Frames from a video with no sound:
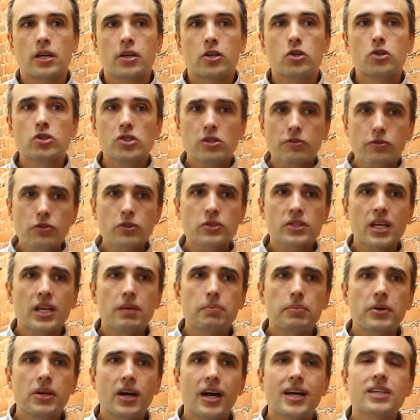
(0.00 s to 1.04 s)
Userful's
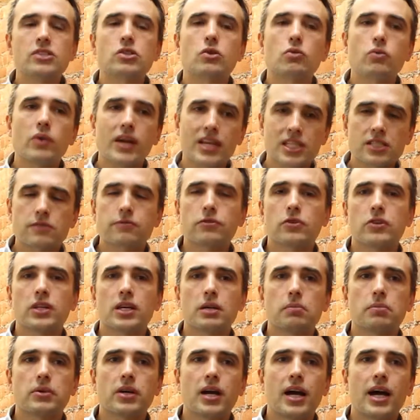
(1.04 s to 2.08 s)
API is a RESTful
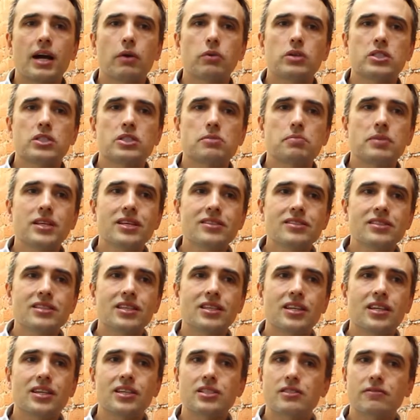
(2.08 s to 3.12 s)
API, which means
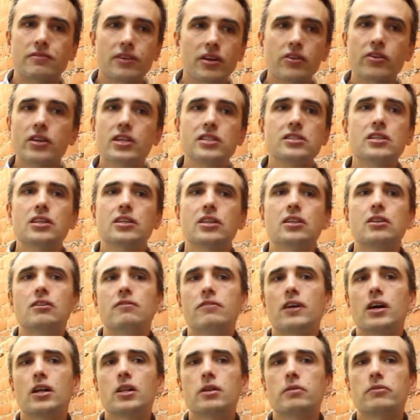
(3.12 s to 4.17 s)
that it is very easy to
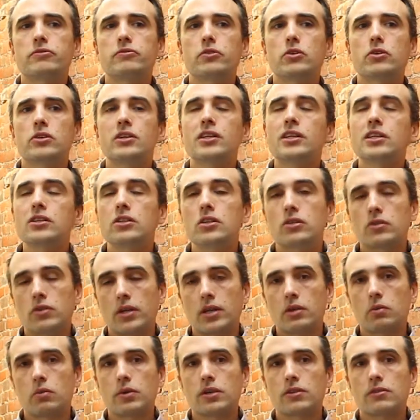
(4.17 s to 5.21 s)
develop for and
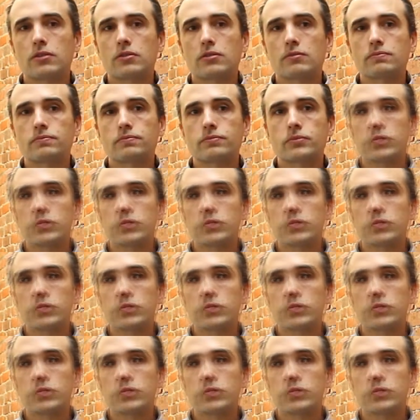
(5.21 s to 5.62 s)
integrate with.